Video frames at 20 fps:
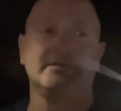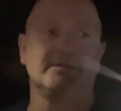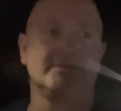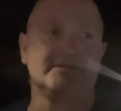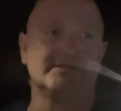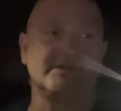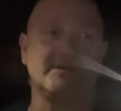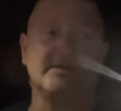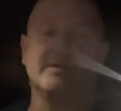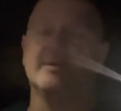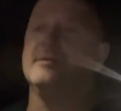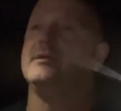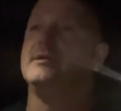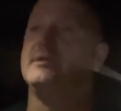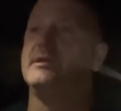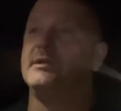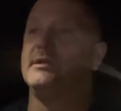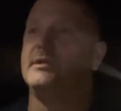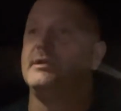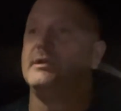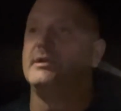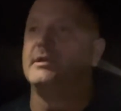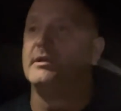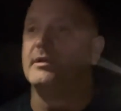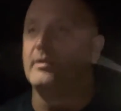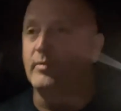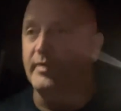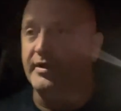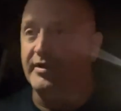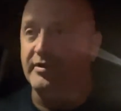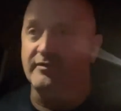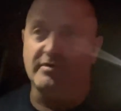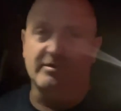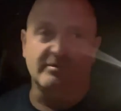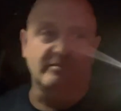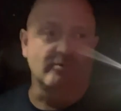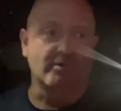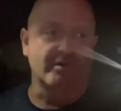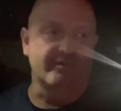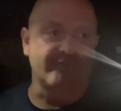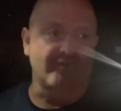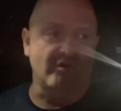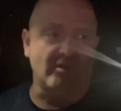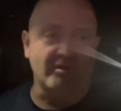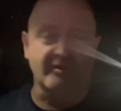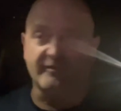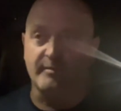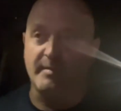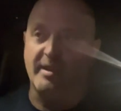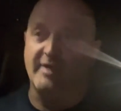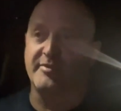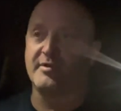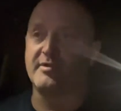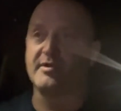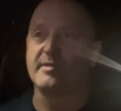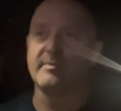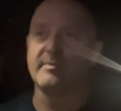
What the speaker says: So went over, worked on it for about 30